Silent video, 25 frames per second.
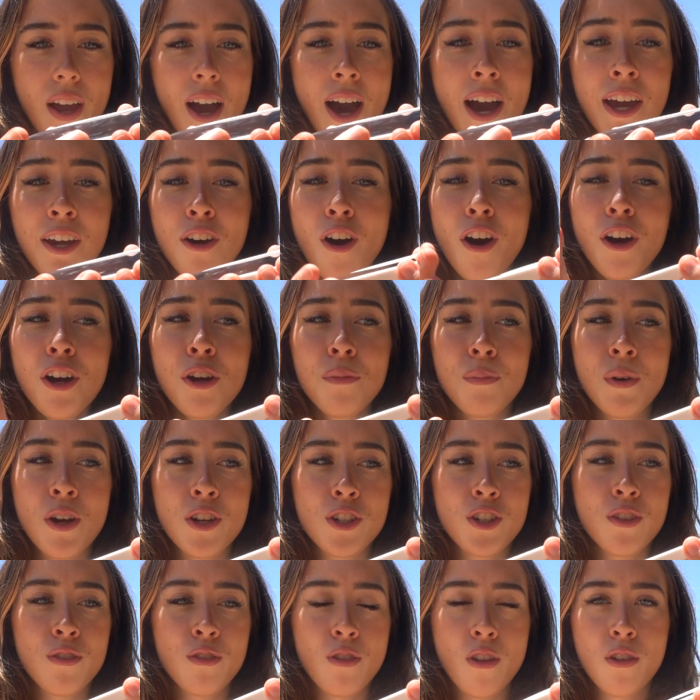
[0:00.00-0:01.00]
I got a
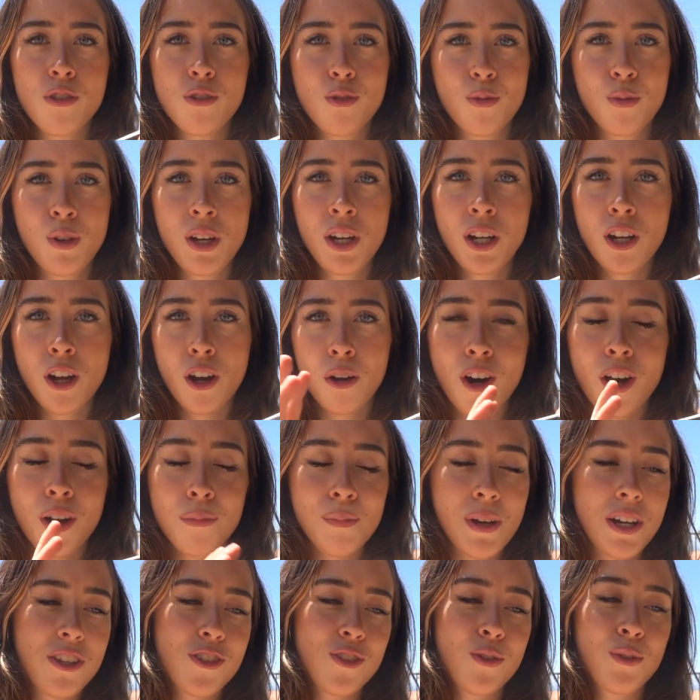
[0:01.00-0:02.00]
bunch of sunscreen on
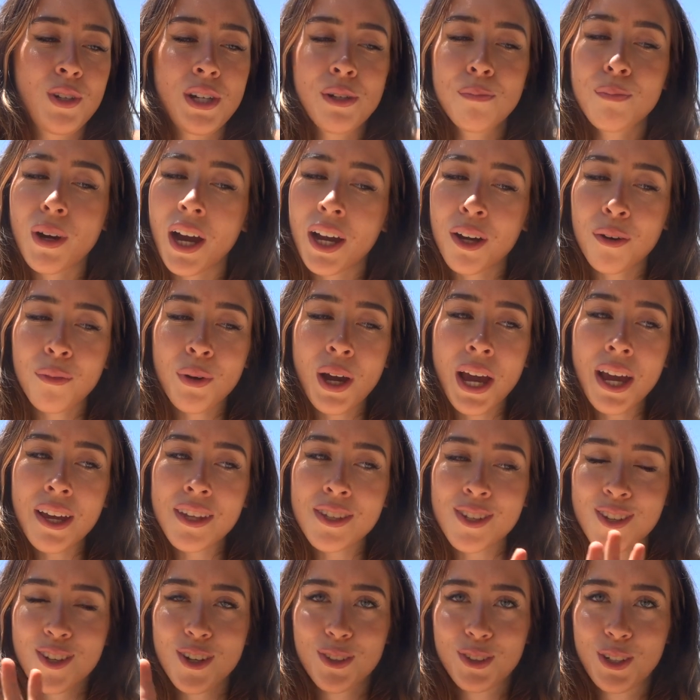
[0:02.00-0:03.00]
my screen, by the way,
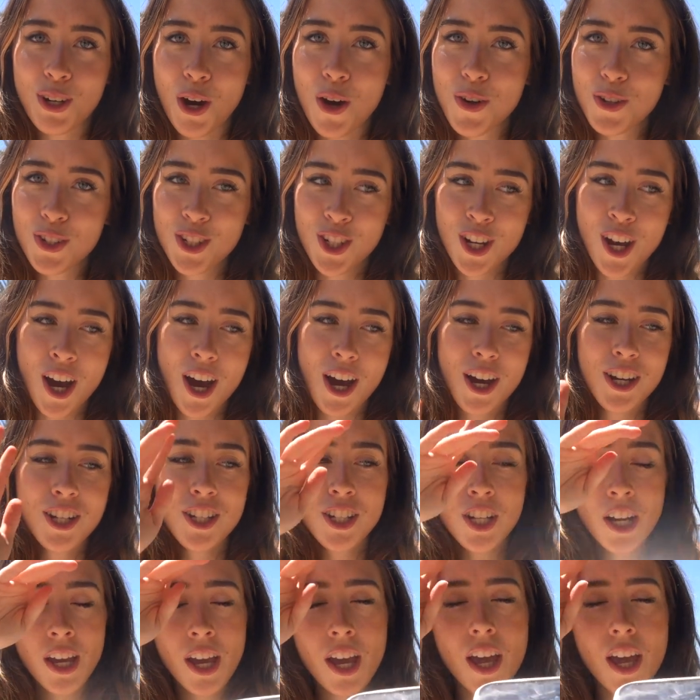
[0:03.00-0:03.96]
so don't judge.